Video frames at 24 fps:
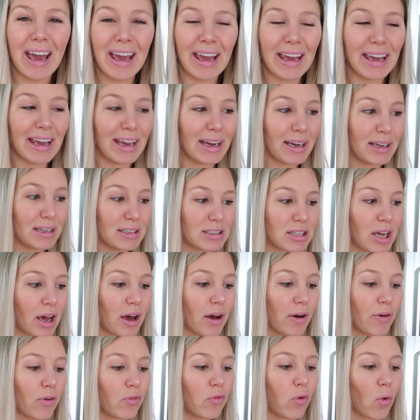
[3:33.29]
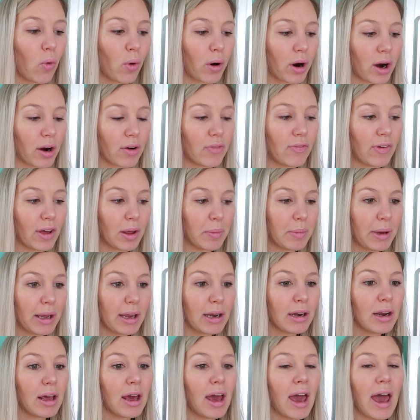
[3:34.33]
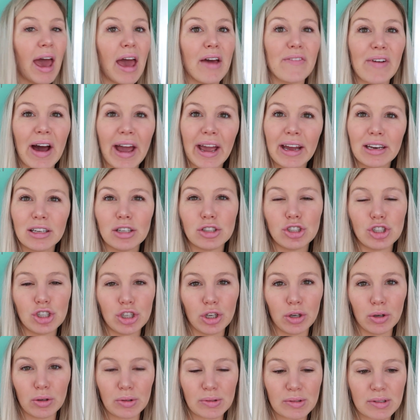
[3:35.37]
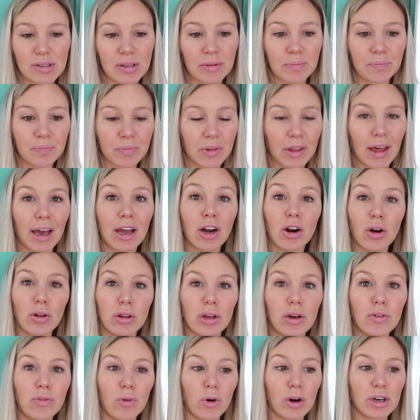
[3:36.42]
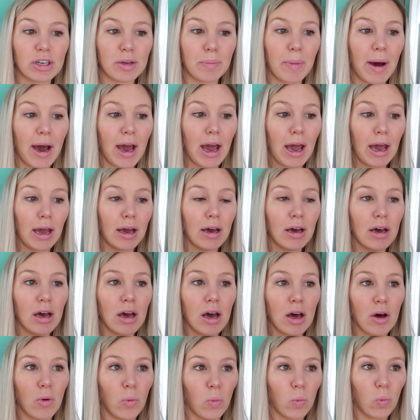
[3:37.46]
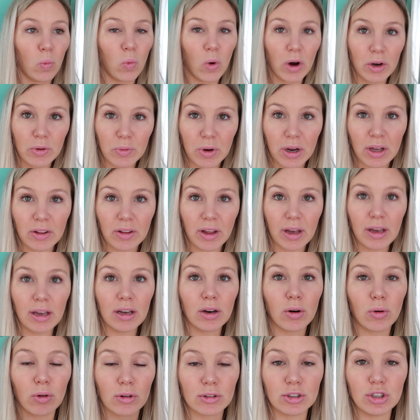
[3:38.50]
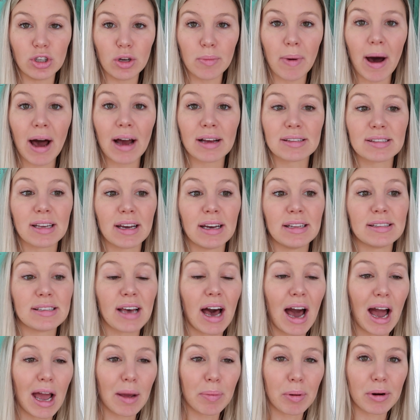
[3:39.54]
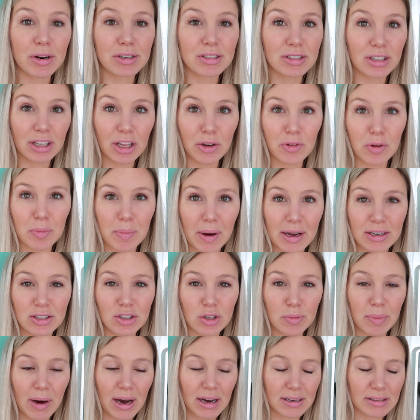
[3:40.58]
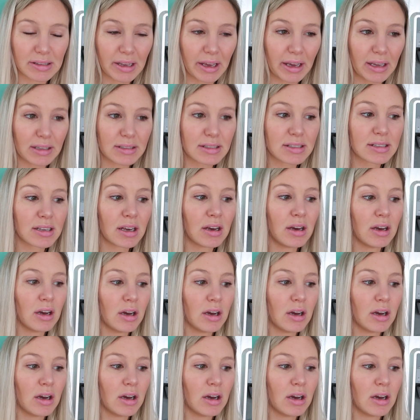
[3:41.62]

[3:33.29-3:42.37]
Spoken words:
And for filming, if I had to choose and I can only afford to buy 1 ring light or 2 box lights, I personally would buy 2 box lights.